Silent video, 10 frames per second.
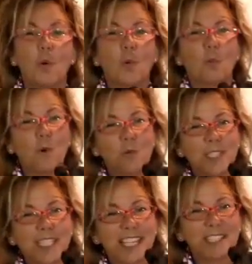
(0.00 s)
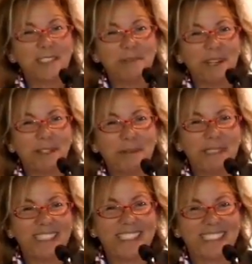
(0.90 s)
What was he like to work
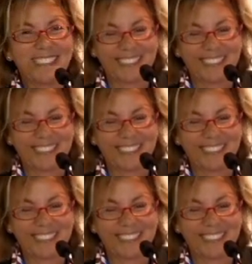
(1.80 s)
with?